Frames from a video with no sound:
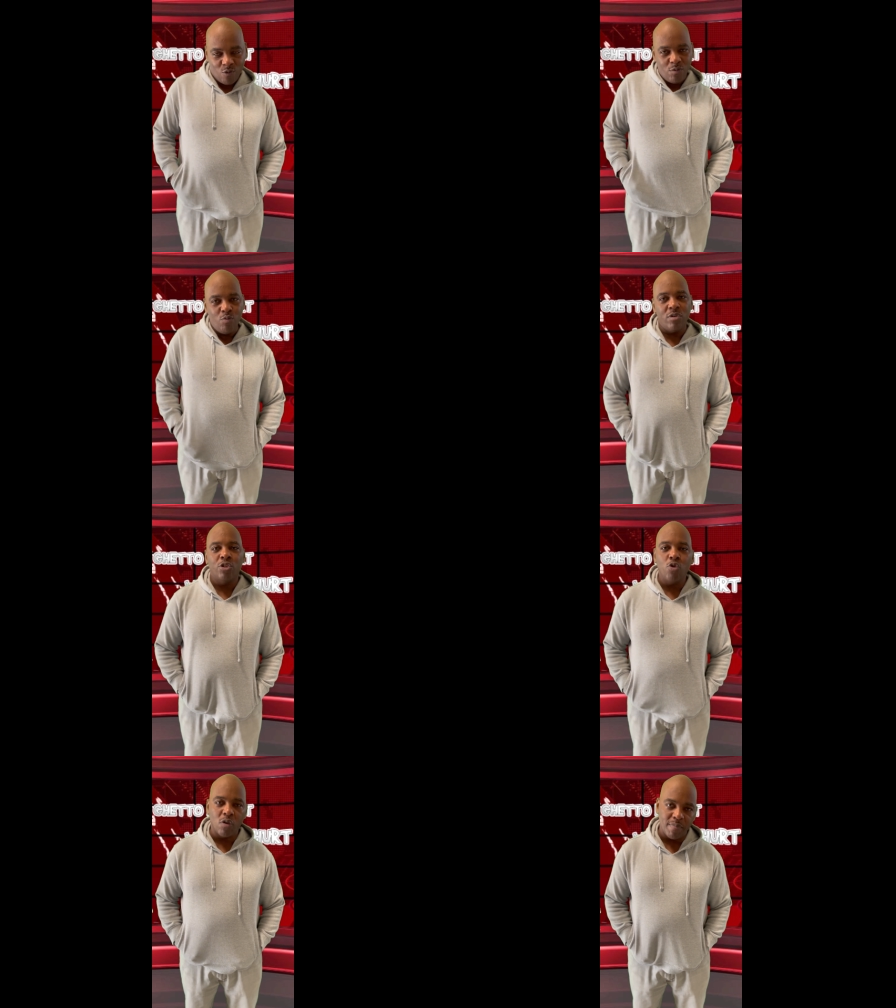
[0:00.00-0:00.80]
We want
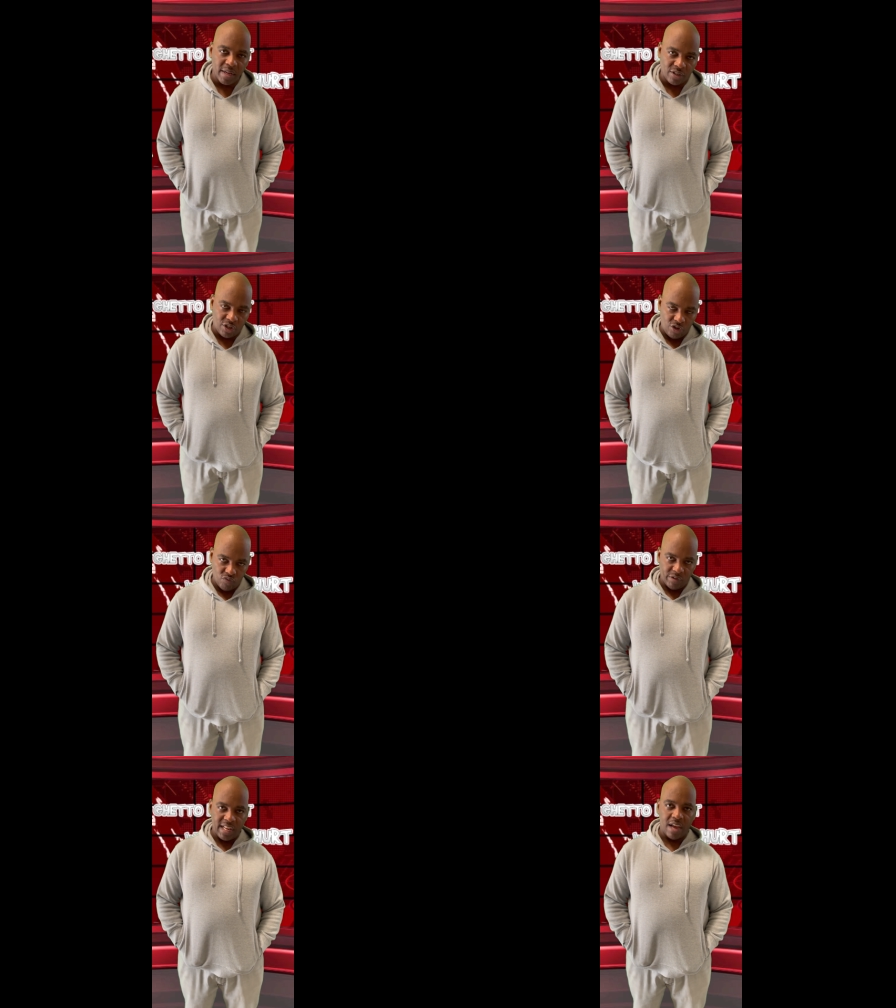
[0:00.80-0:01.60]
to talk about the
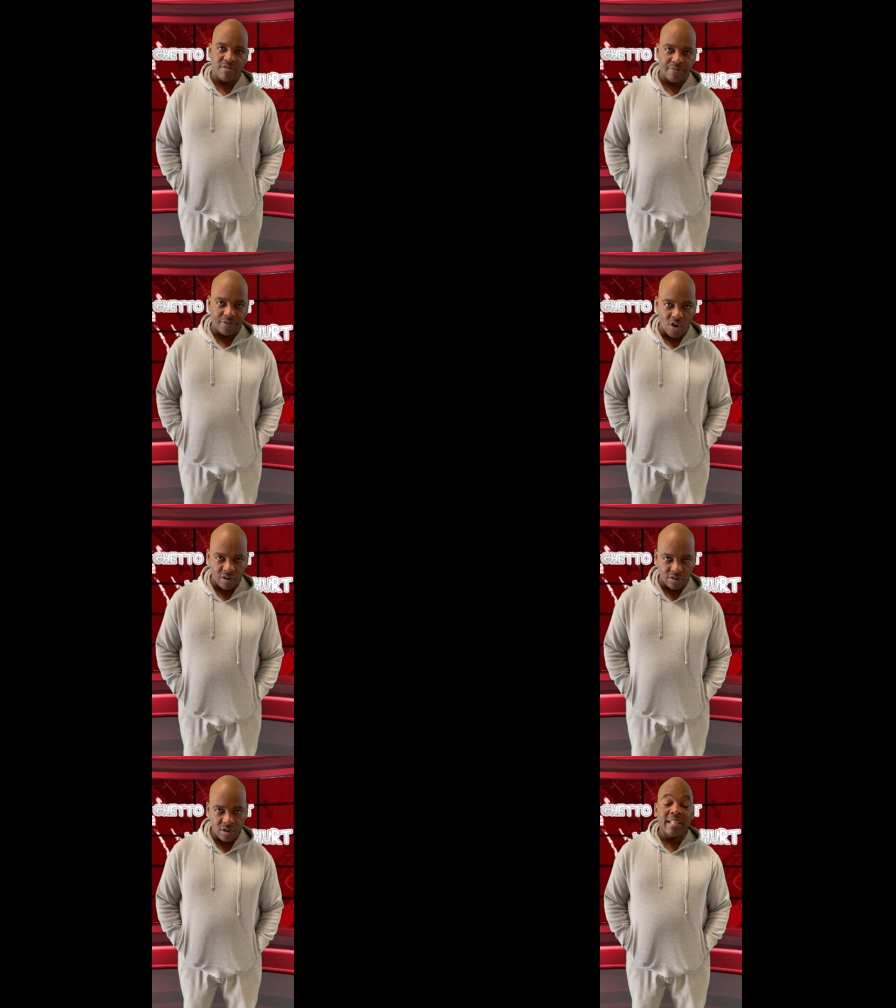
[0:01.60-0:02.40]
shooting down in Florida.